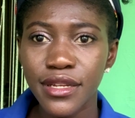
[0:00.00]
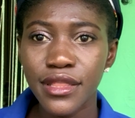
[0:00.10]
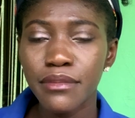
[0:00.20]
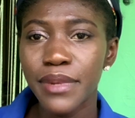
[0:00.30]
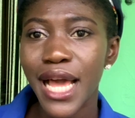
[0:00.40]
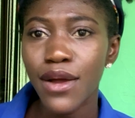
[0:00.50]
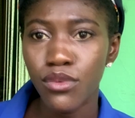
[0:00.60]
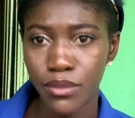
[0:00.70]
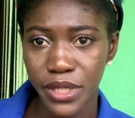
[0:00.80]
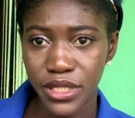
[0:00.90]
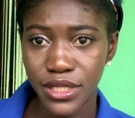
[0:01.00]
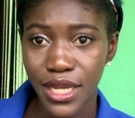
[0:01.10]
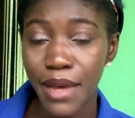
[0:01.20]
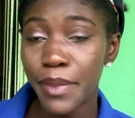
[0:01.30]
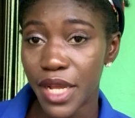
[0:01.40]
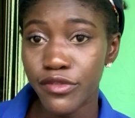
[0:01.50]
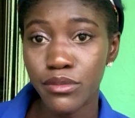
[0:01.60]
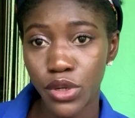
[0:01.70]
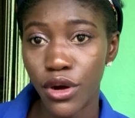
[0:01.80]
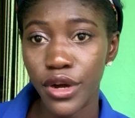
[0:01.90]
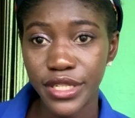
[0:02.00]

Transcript: the black woman? Apart from God,